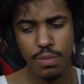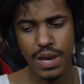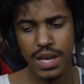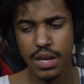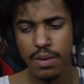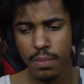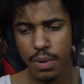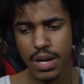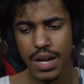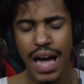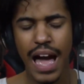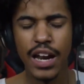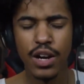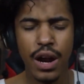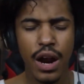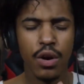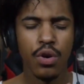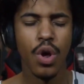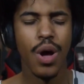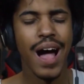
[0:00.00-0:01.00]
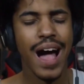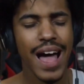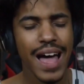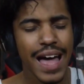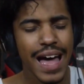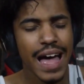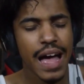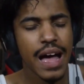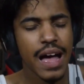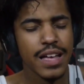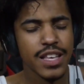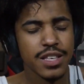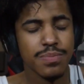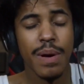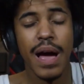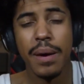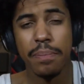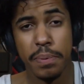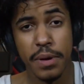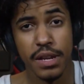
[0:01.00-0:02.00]
you're making money. I don't know. It's
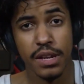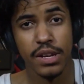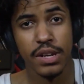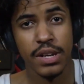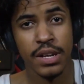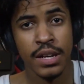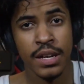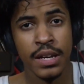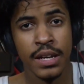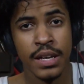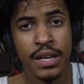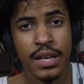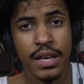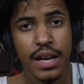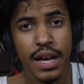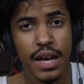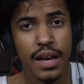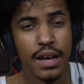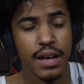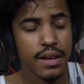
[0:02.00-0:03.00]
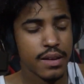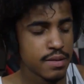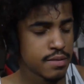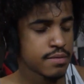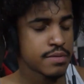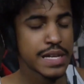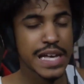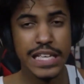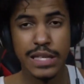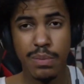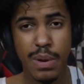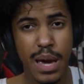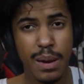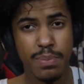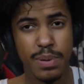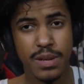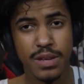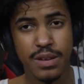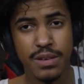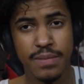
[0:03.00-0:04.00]
my opinion. This is my
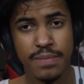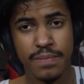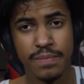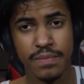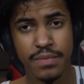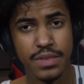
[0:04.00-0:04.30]
opinion.